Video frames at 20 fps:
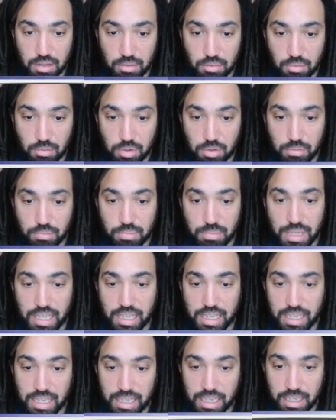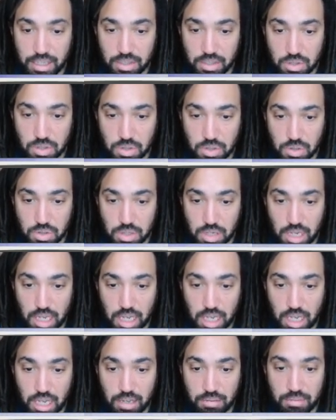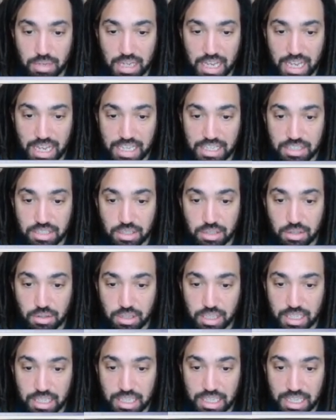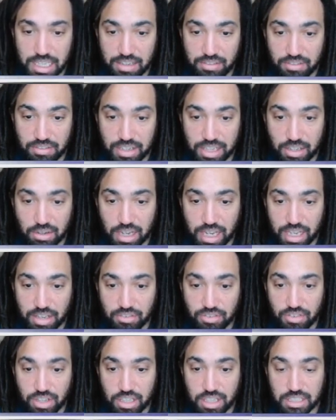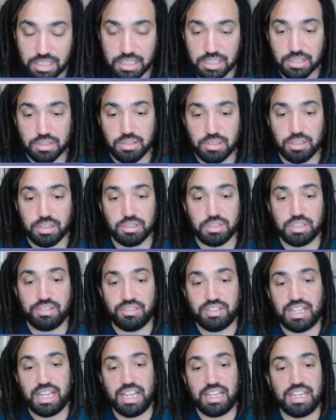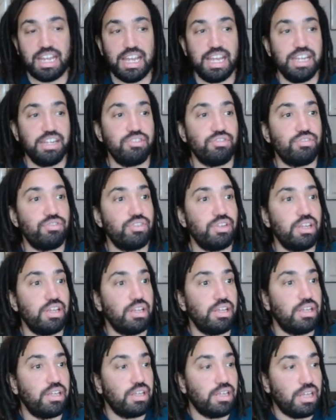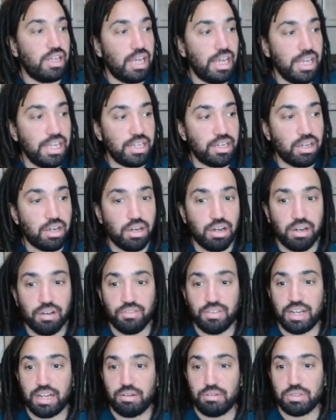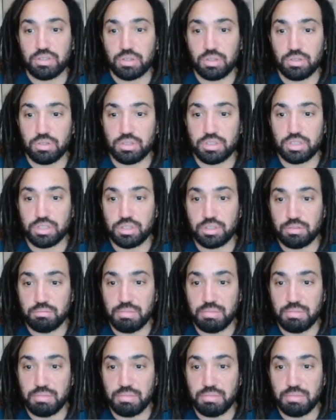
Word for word: will be um, 8 o'clock in the evening or 8.30 sorry because you have to add 8 eight and a half hours onto